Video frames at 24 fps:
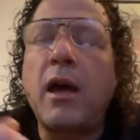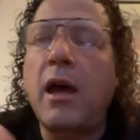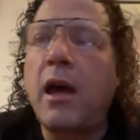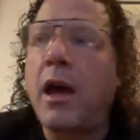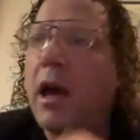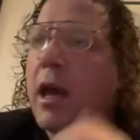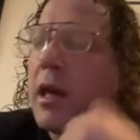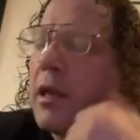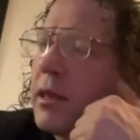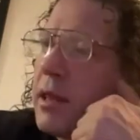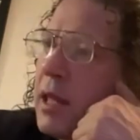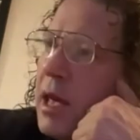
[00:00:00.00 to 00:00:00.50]

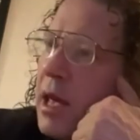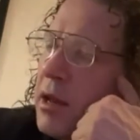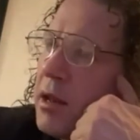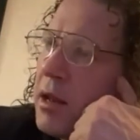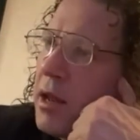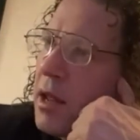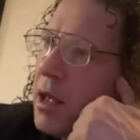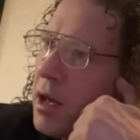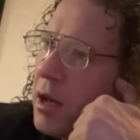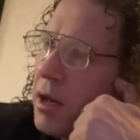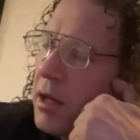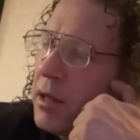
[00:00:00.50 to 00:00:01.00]
And
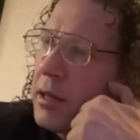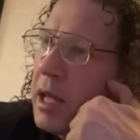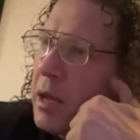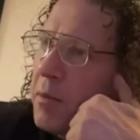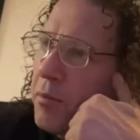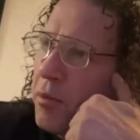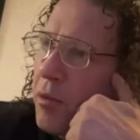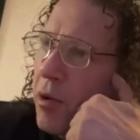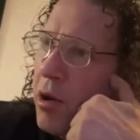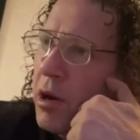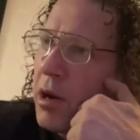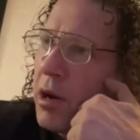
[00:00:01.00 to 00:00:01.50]
then they
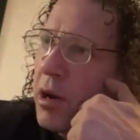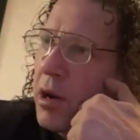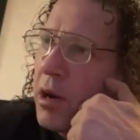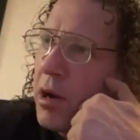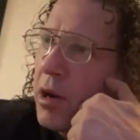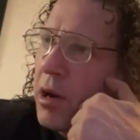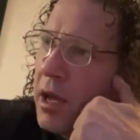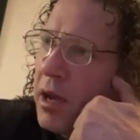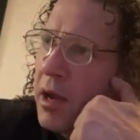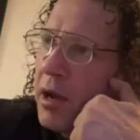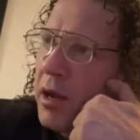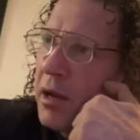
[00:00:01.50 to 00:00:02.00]
brought him
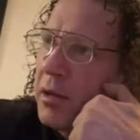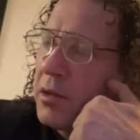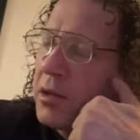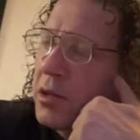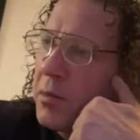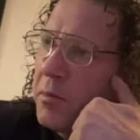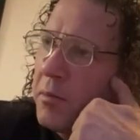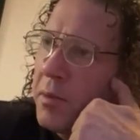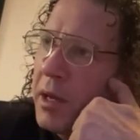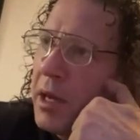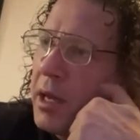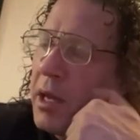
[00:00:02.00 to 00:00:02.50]
here
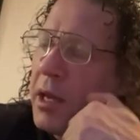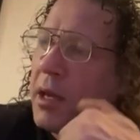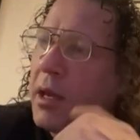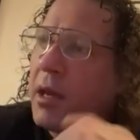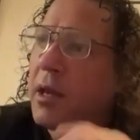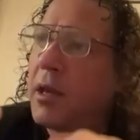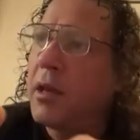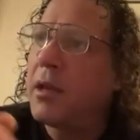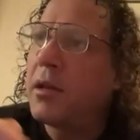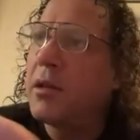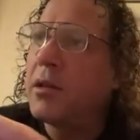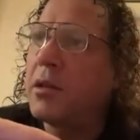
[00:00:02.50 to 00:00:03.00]
to be
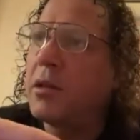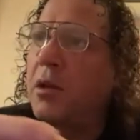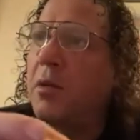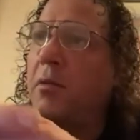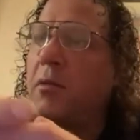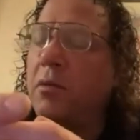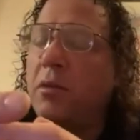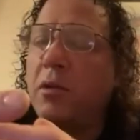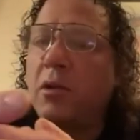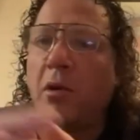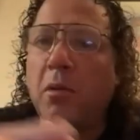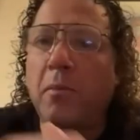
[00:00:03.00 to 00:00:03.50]

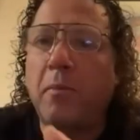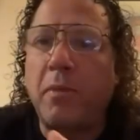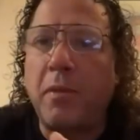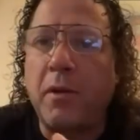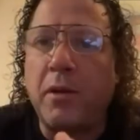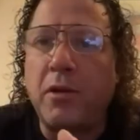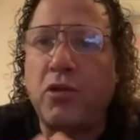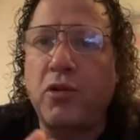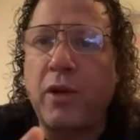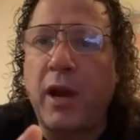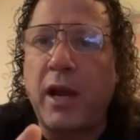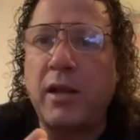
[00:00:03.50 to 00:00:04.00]

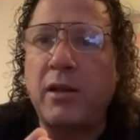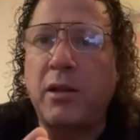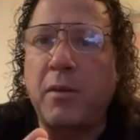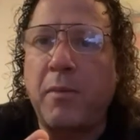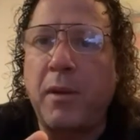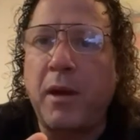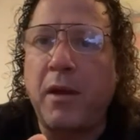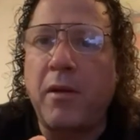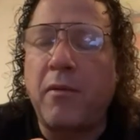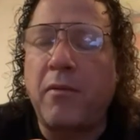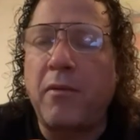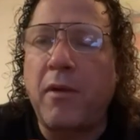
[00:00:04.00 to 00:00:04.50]
trained to
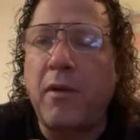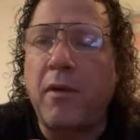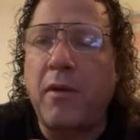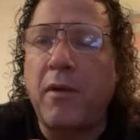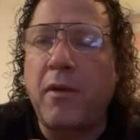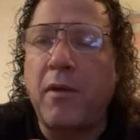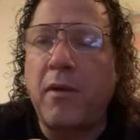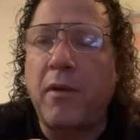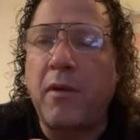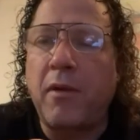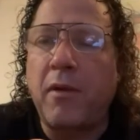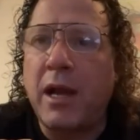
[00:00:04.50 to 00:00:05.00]
be a
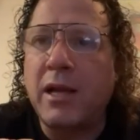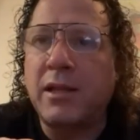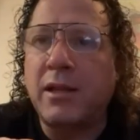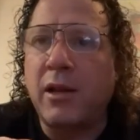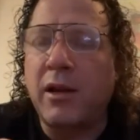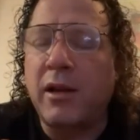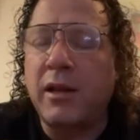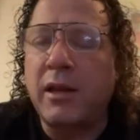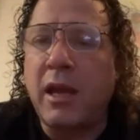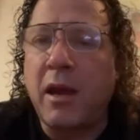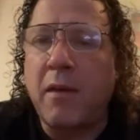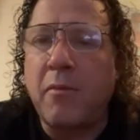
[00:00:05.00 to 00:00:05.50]

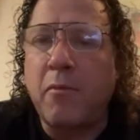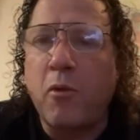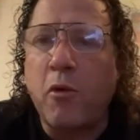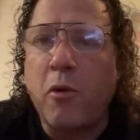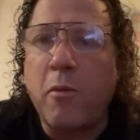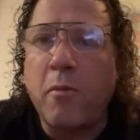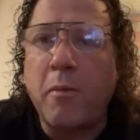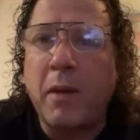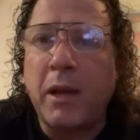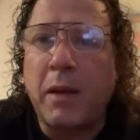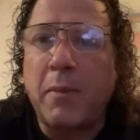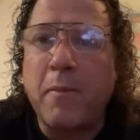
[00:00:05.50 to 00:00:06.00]
wrestler. And then
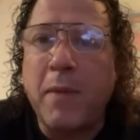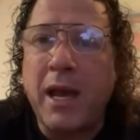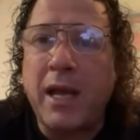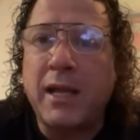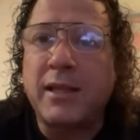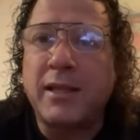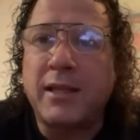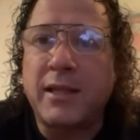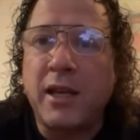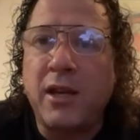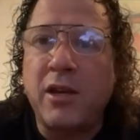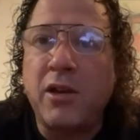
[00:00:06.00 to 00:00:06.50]
when
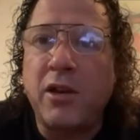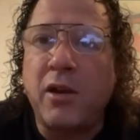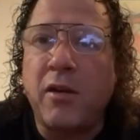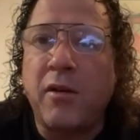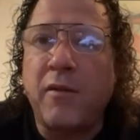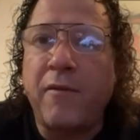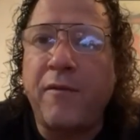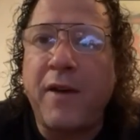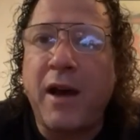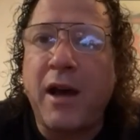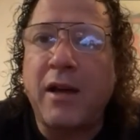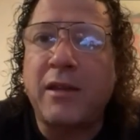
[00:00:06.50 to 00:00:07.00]
McMahon Senior
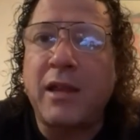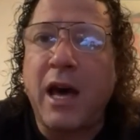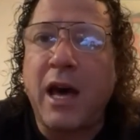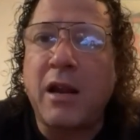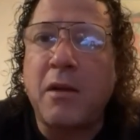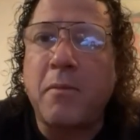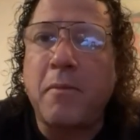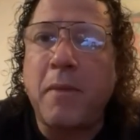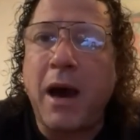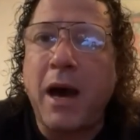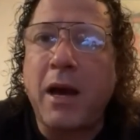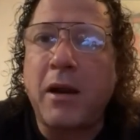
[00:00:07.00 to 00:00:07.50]
found out
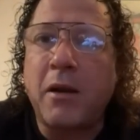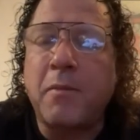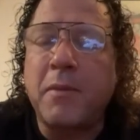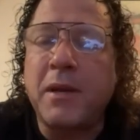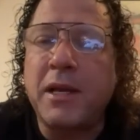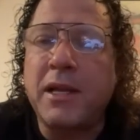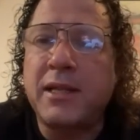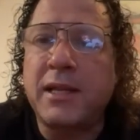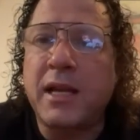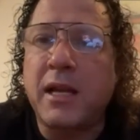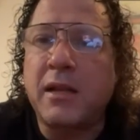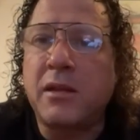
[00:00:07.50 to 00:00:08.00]
about him,
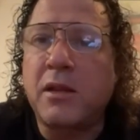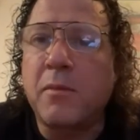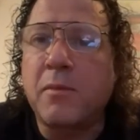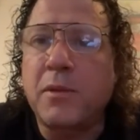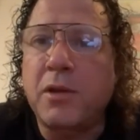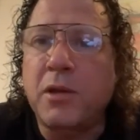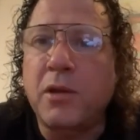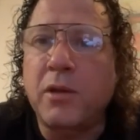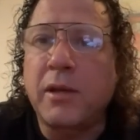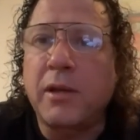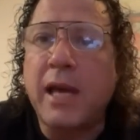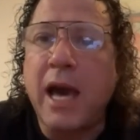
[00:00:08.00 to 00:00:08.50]
he sent him
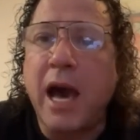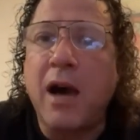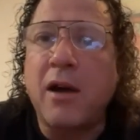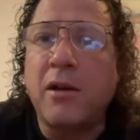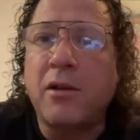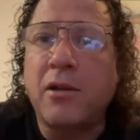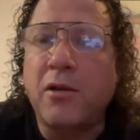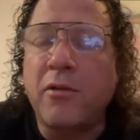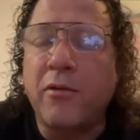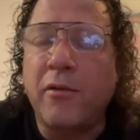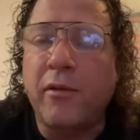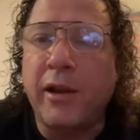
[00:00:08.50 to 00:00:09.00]
to
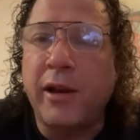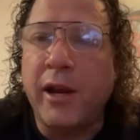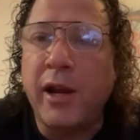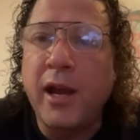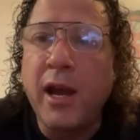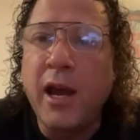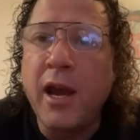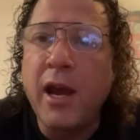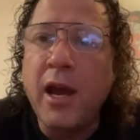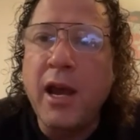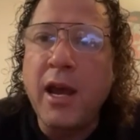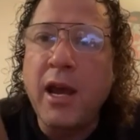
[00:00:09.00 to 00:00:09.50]
Calgary
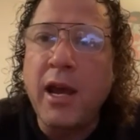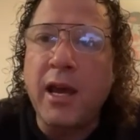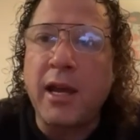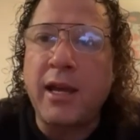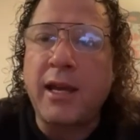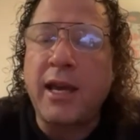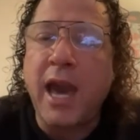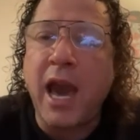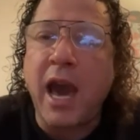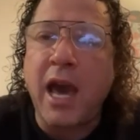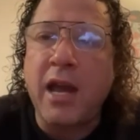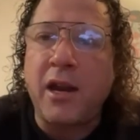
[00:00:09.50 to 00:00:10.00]
in
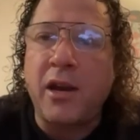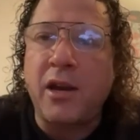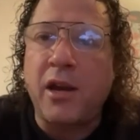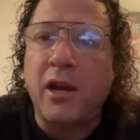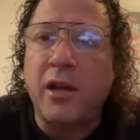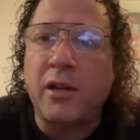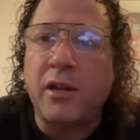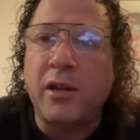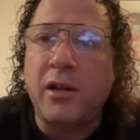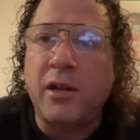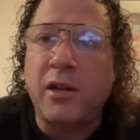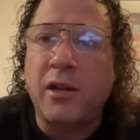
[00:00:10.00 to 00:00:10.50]

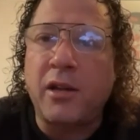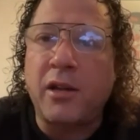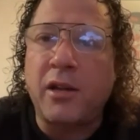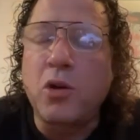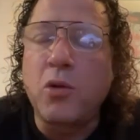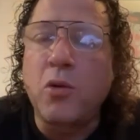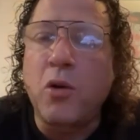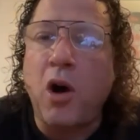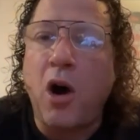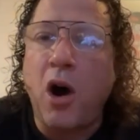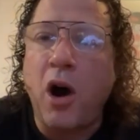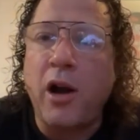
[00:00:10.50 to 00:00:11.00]
Canada to
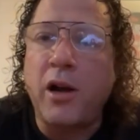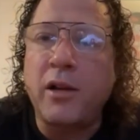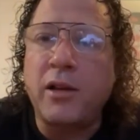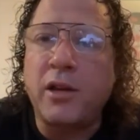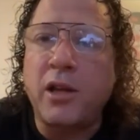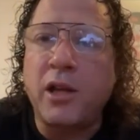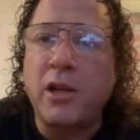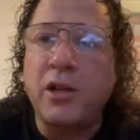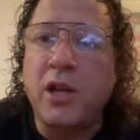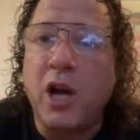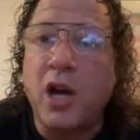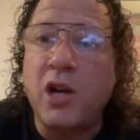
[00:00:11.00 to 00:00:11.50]
Stu Hart,
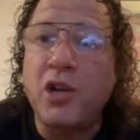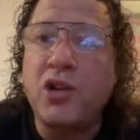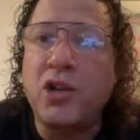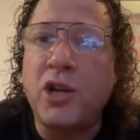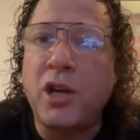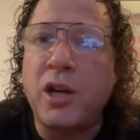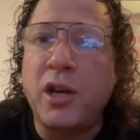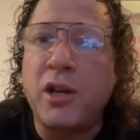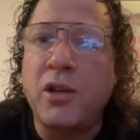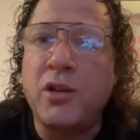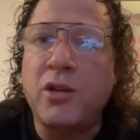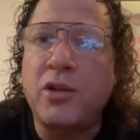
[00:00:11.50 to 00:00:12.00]
the
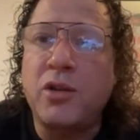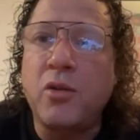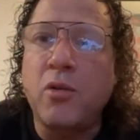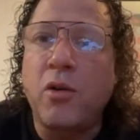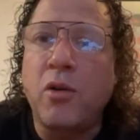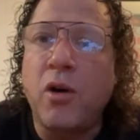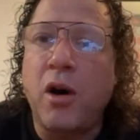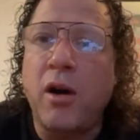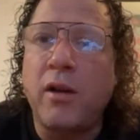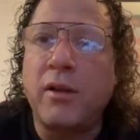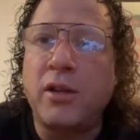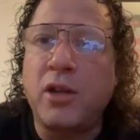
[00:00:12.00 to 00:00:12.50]
dungeon, and Stu
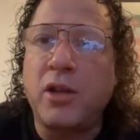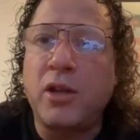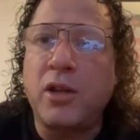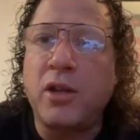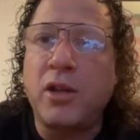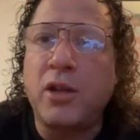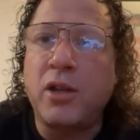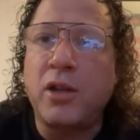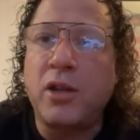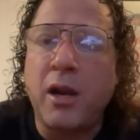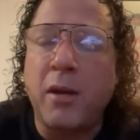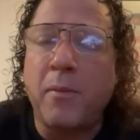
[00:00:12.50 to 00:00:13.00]
Hart to
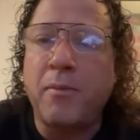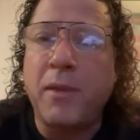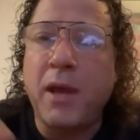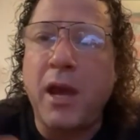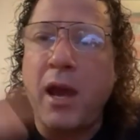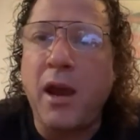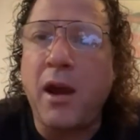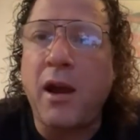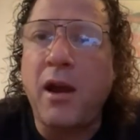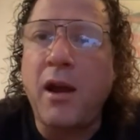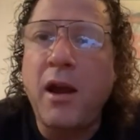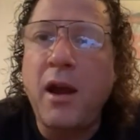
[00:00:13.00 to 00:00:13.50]
train up
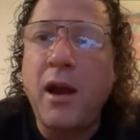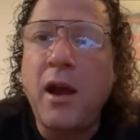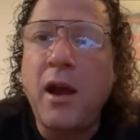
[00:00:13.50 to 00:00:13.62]
there.